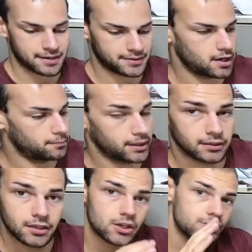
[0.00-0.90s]
there. But
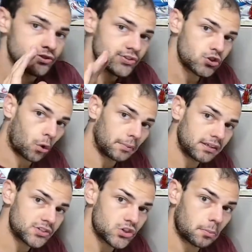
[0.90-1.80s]
so
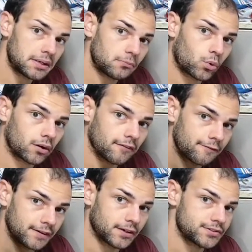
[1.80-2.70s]
many more
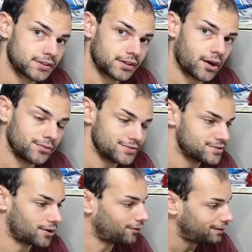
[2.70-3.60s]
figures to go.
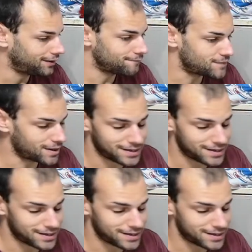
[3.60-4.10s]
So, very